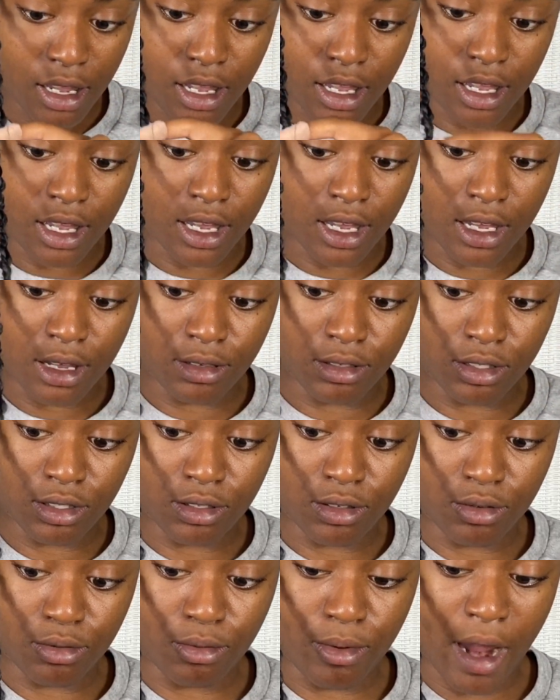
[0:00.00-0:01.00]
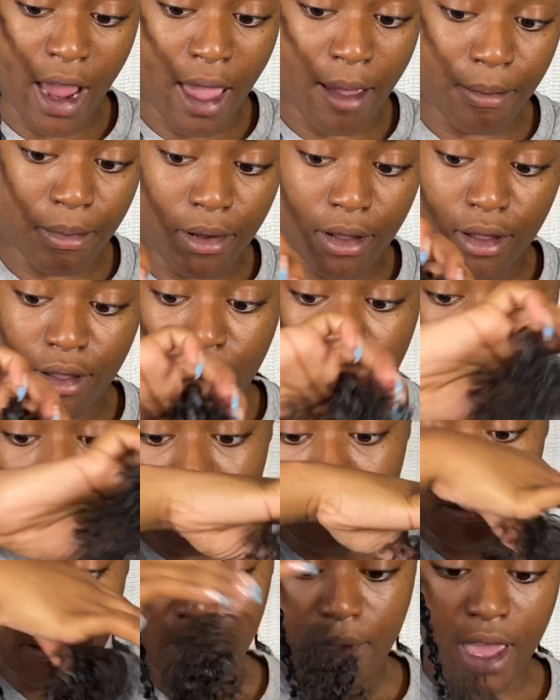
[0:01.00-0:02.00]
and wrap
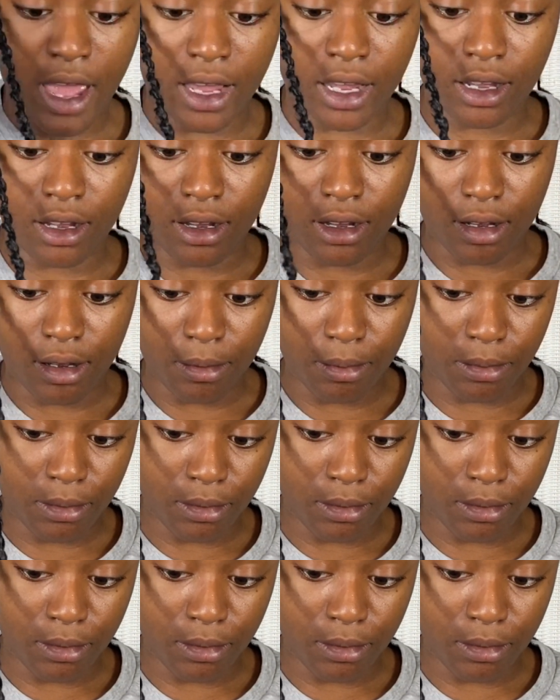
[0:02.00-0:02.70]
back up.